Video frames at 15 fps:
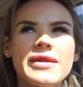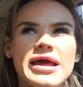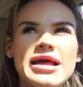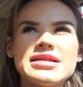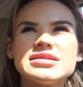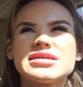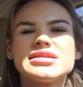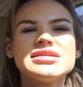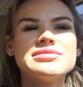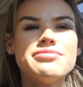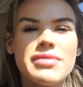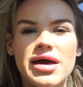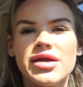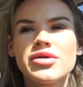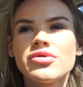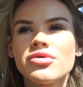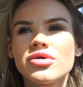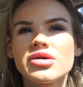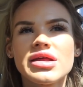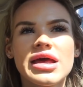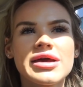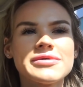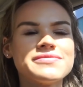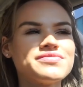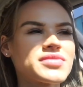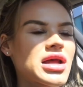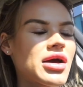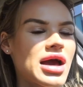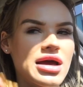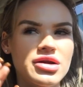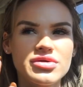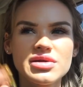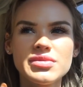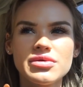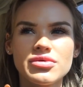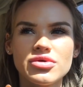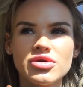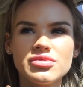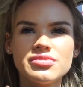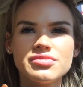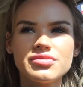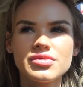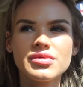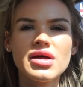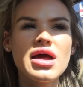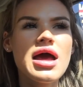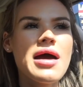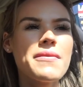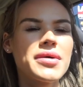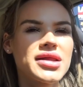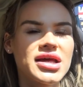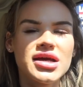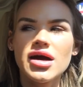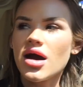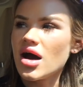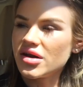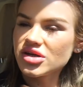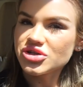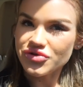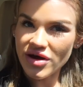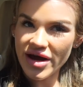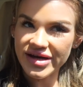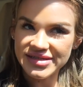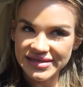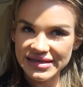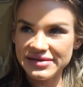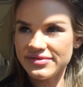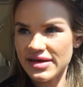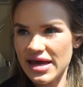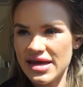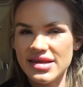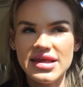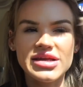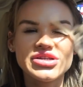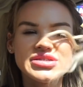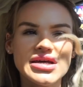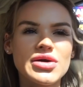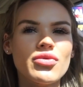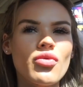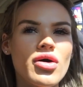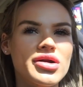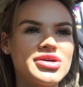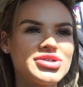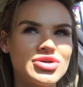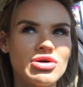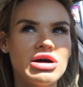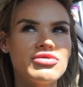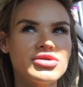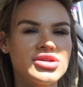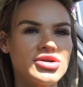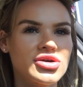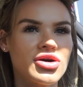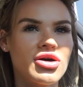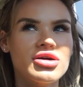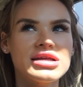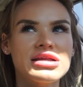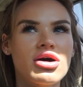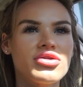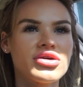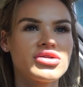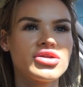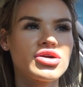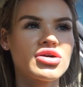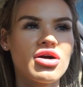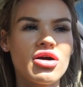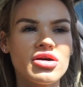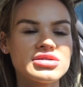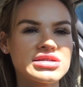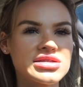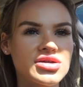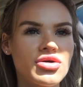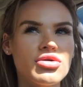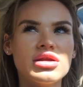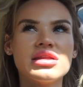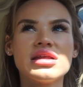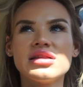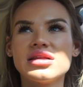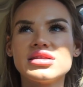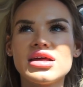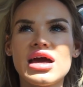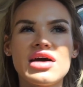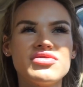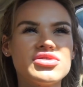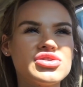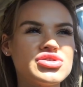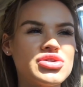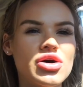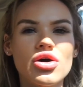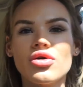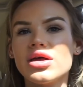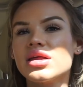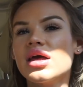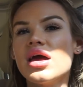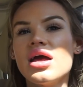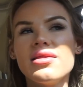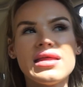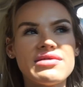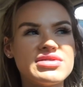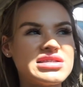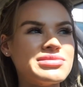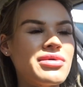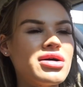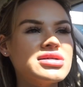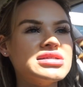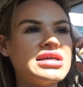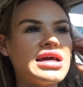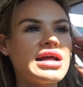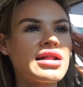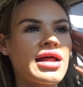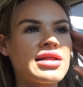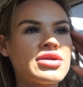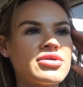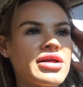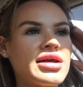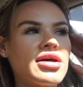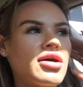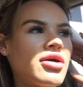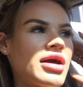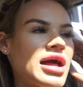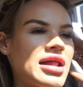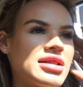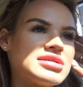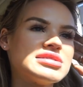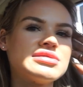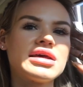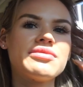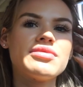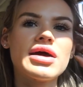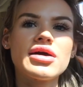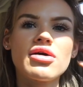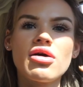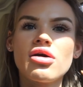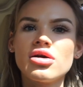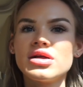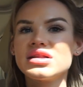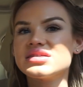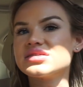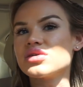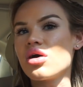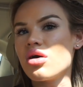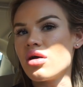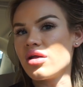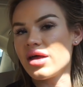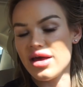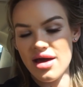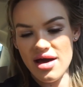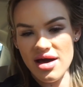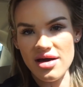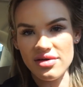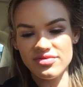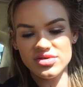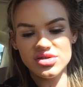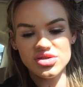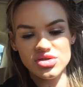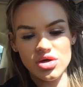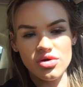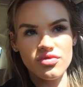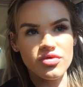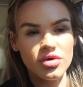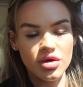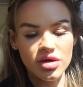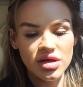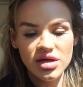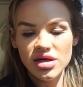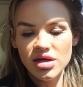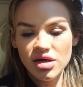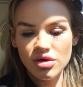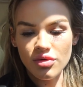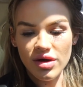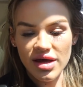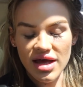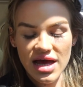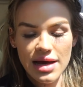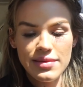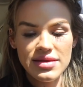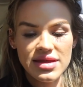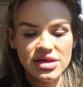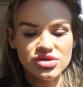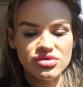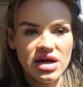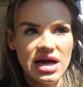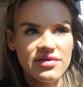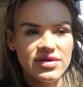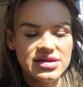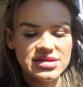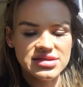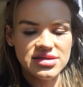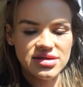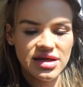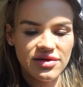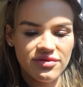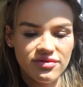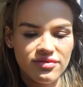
it's like these men who are like, okay, I don't want to be rude, but, like, unattractive, and they just, like, want to show off with their car. Like, all their, their car is, like, the only thing that they have to show. Like, they have a small dick. Like, they're like, okay, this is, like, my car. Like, this is all I have to show for who I am. And they drive, like, this, like,